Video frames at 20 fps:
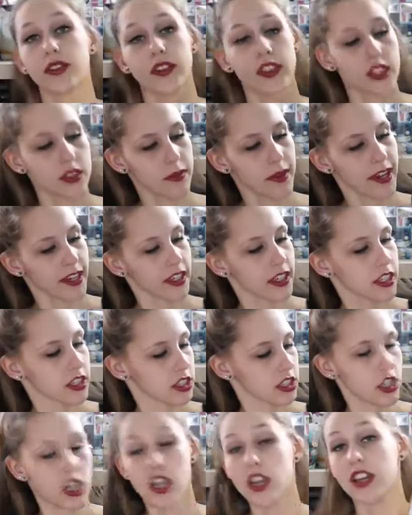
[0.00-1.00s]
first
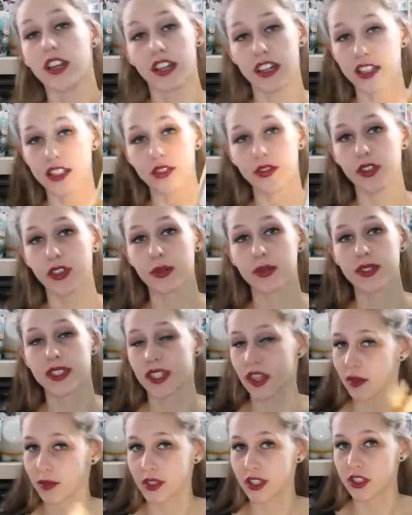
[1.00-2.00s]
package is from
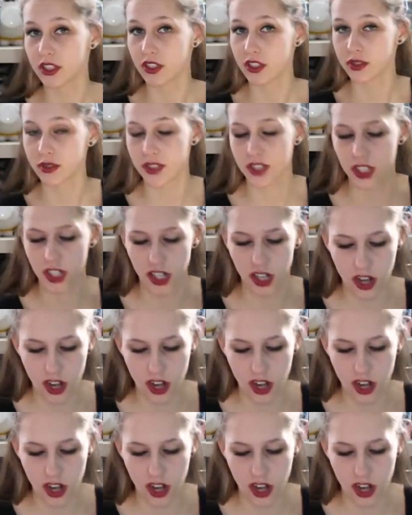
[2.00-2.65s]
Simon & Schuster.